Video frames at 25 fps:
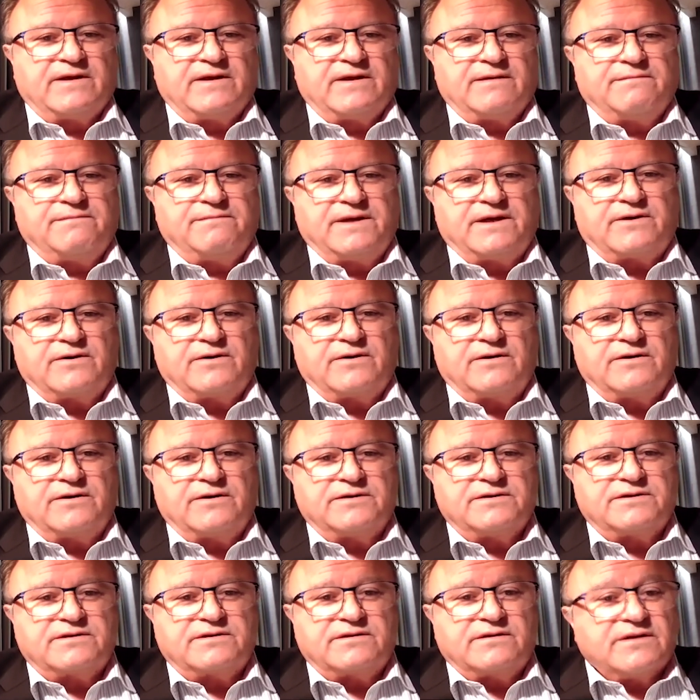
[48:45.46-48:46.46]

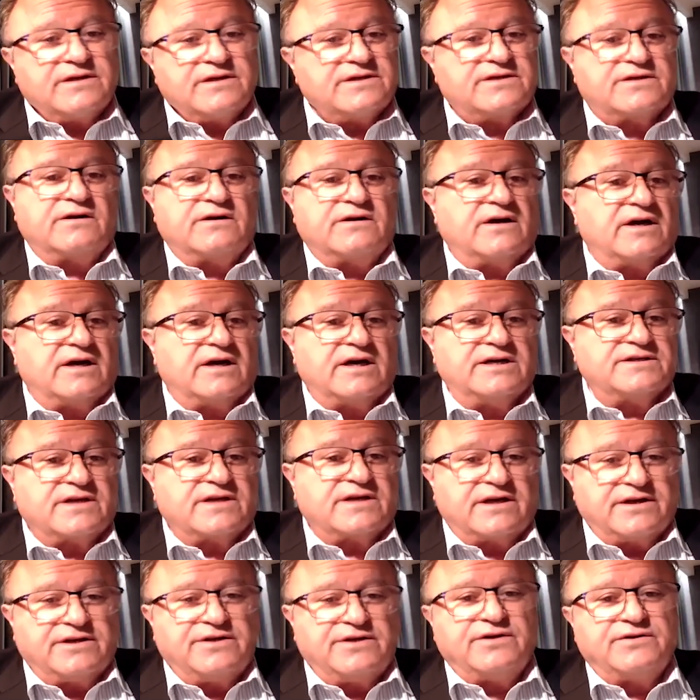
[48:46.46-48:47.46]
because these guys
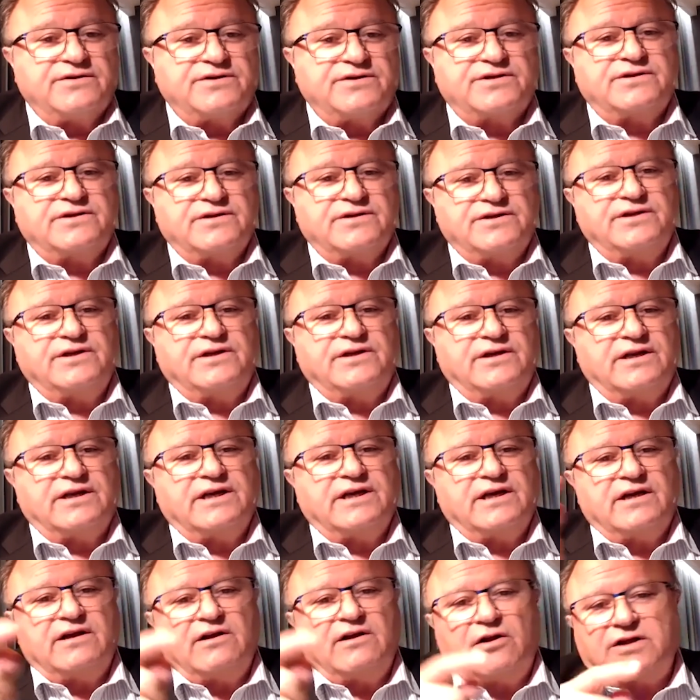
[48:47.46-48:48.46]
are used to
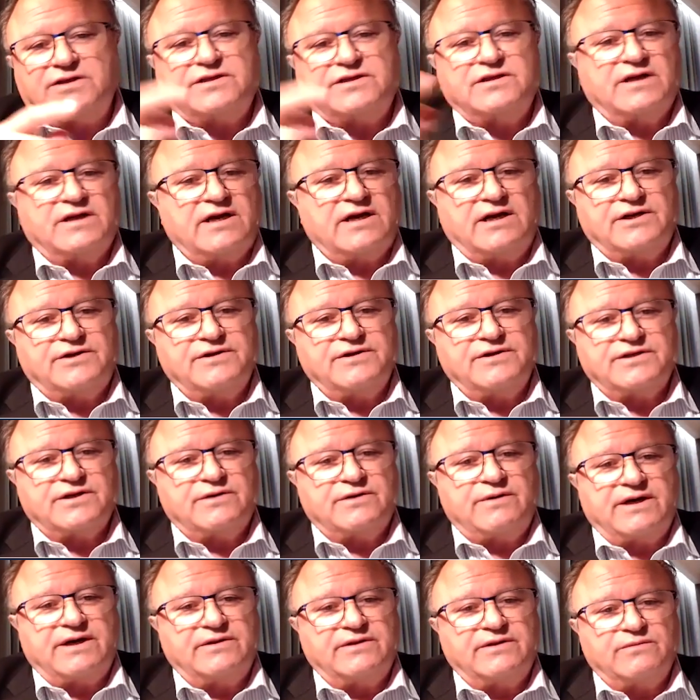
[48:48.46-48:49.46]
dealing in lots of countries
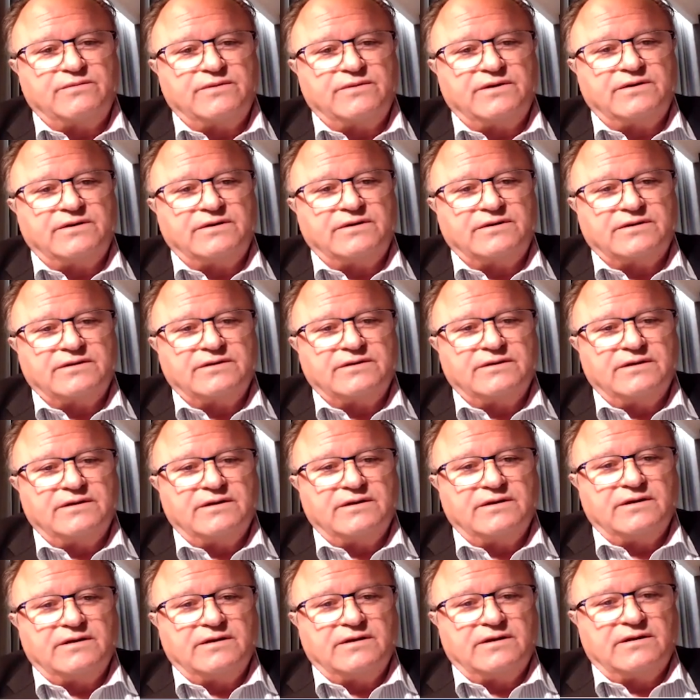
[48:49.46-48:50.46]
around the world,
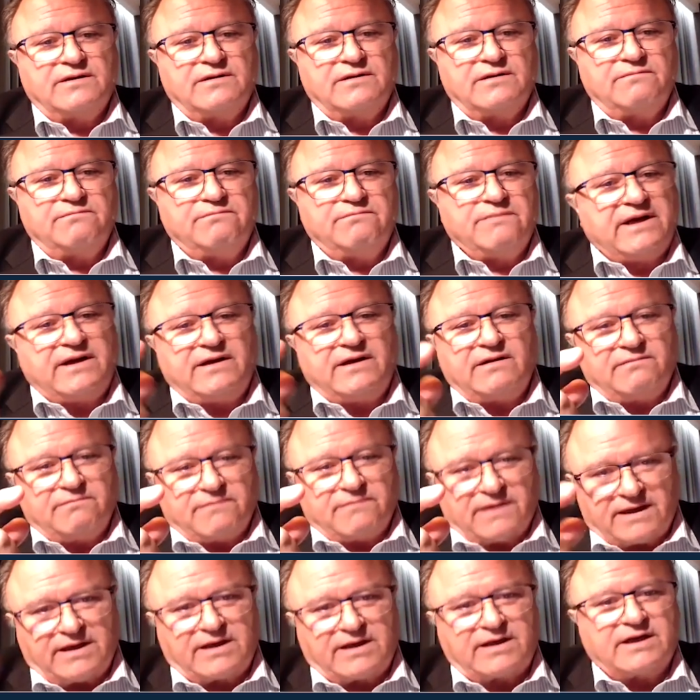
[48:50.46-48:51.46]

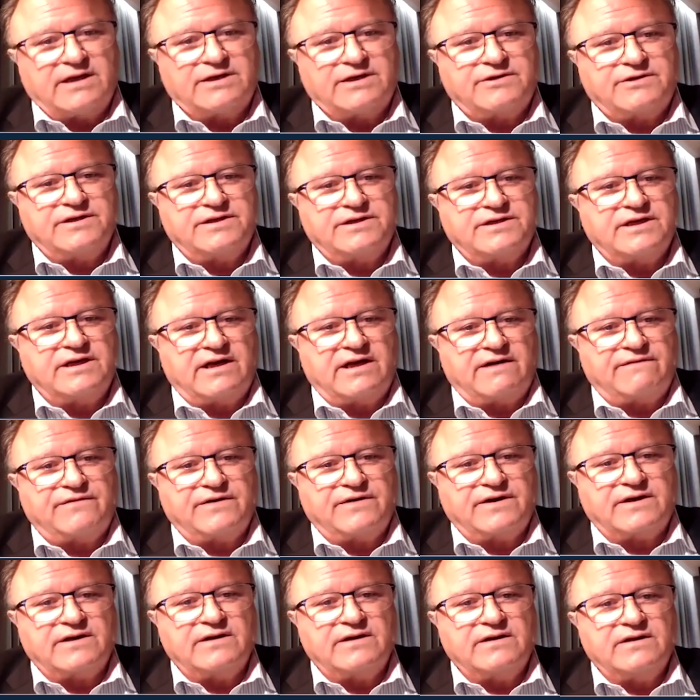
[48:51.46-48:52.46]
many countries in
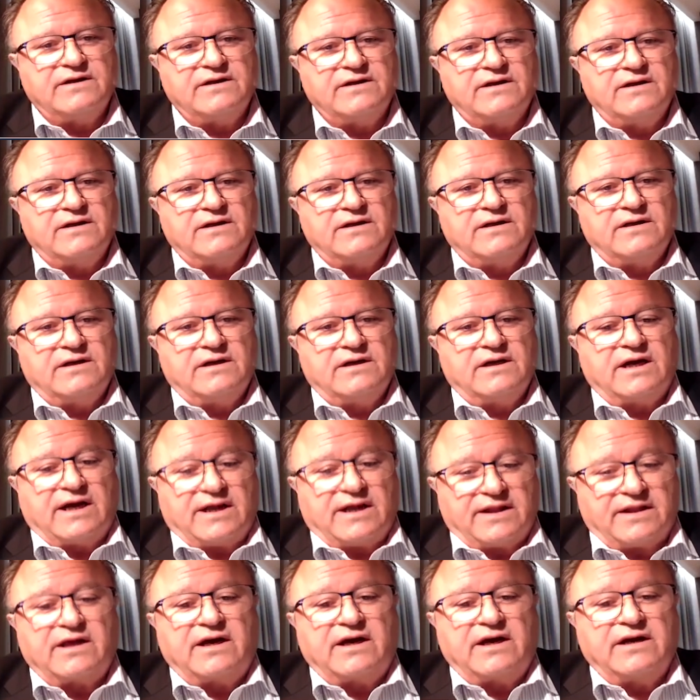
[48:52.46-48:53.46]
Africa,
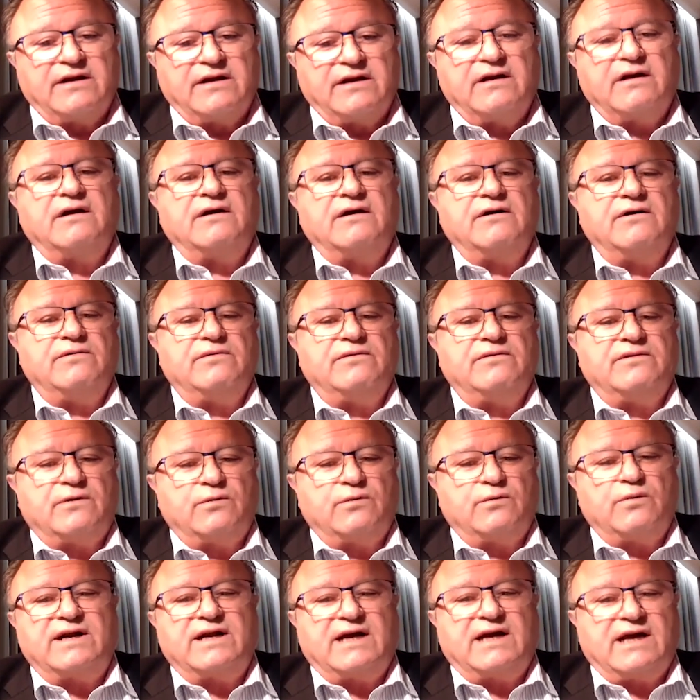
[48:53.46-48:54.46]
and they know
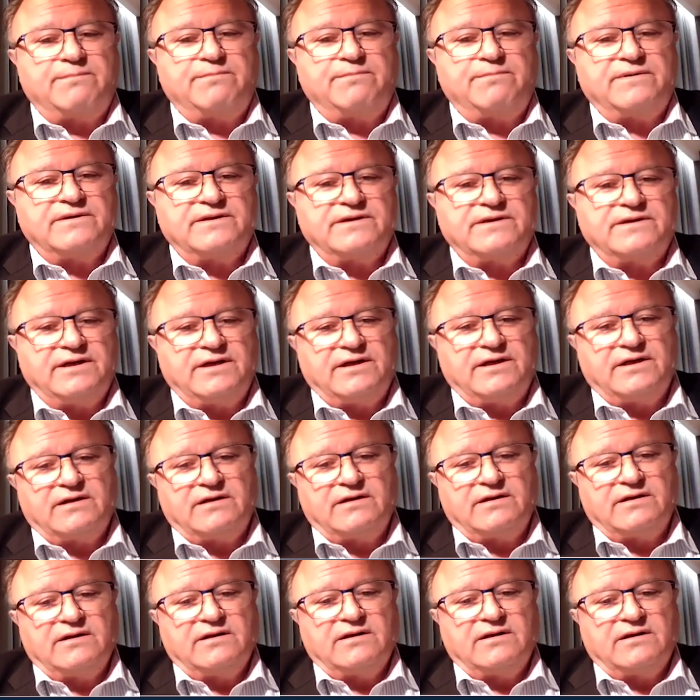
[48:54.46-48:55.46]
that what happened
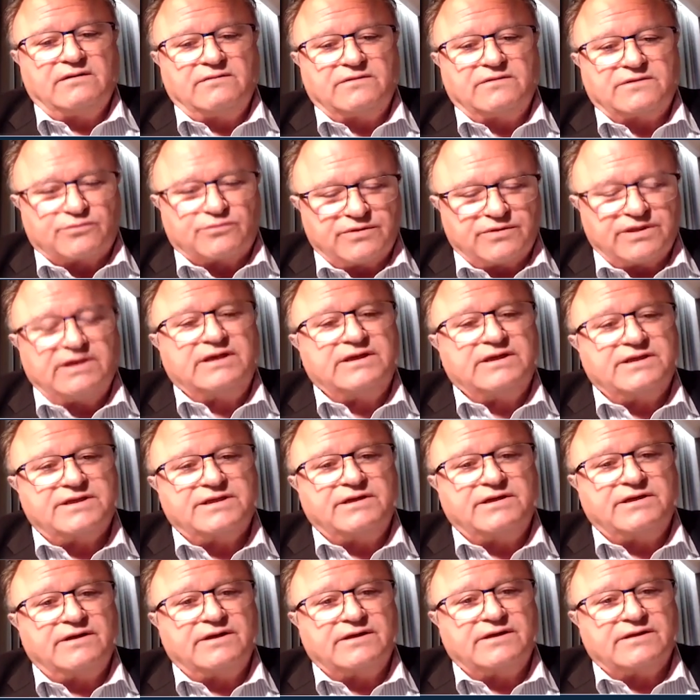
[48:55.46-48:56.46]
here was really
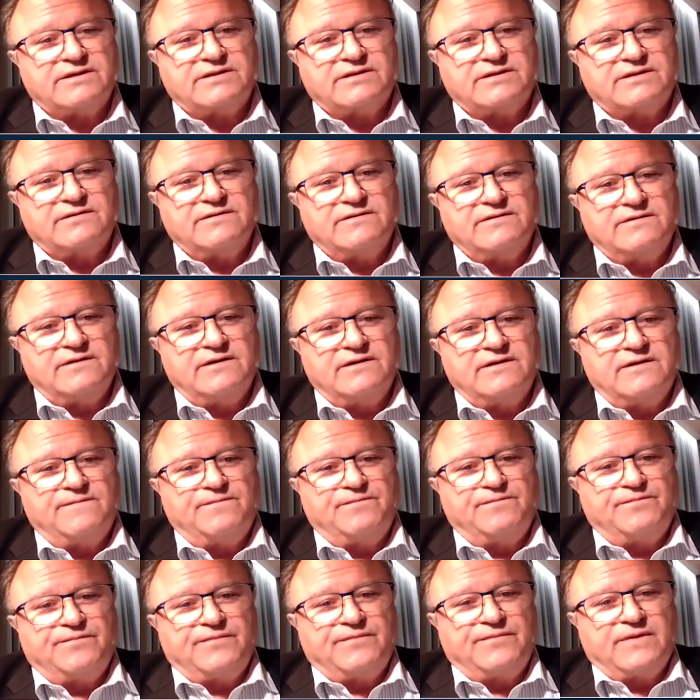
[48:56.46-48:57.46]
serious.
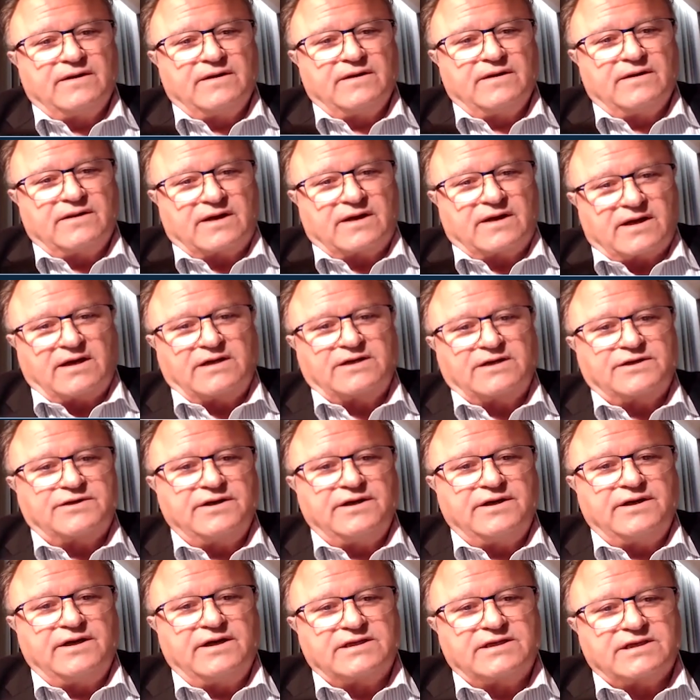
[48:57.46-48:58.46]
The
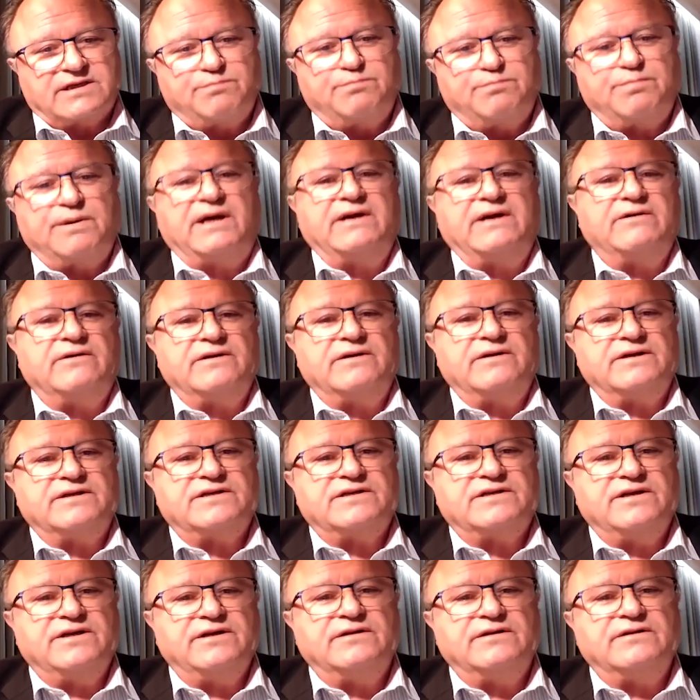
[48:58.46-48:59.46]
country had spun on
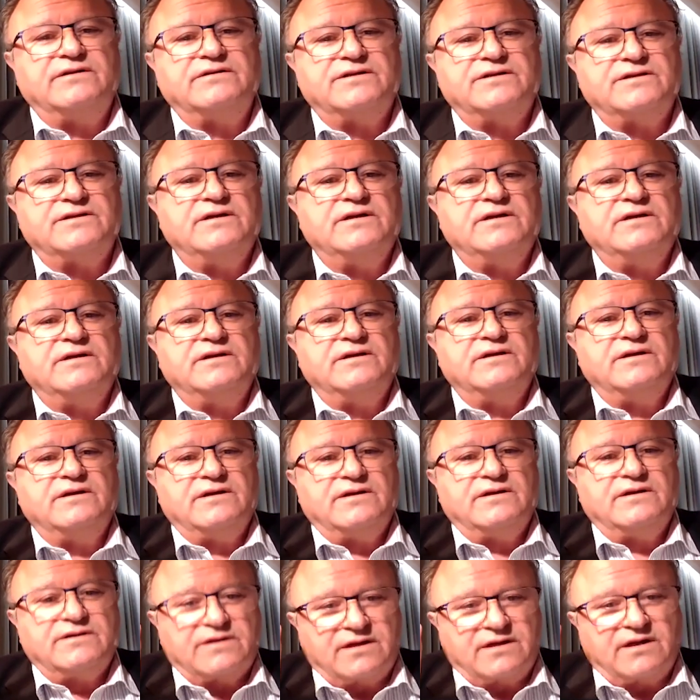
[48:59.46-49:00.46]
its heels
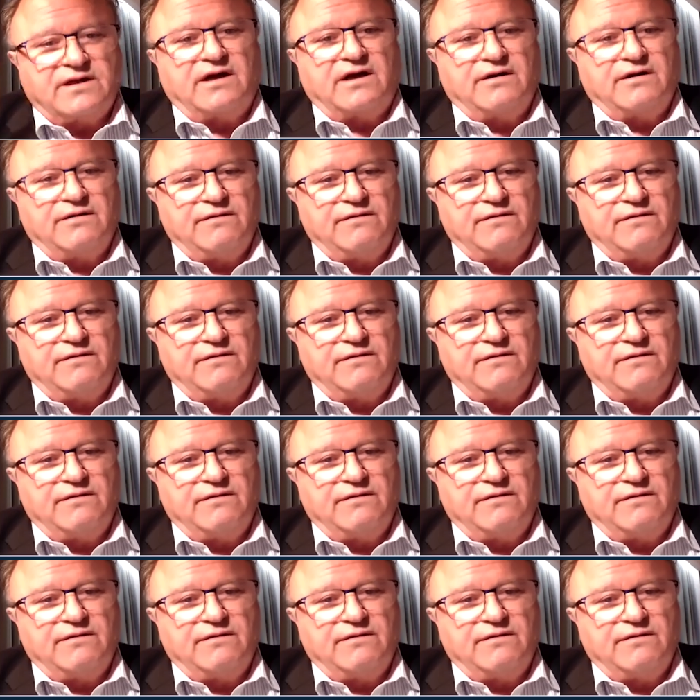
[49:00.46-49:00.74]
to go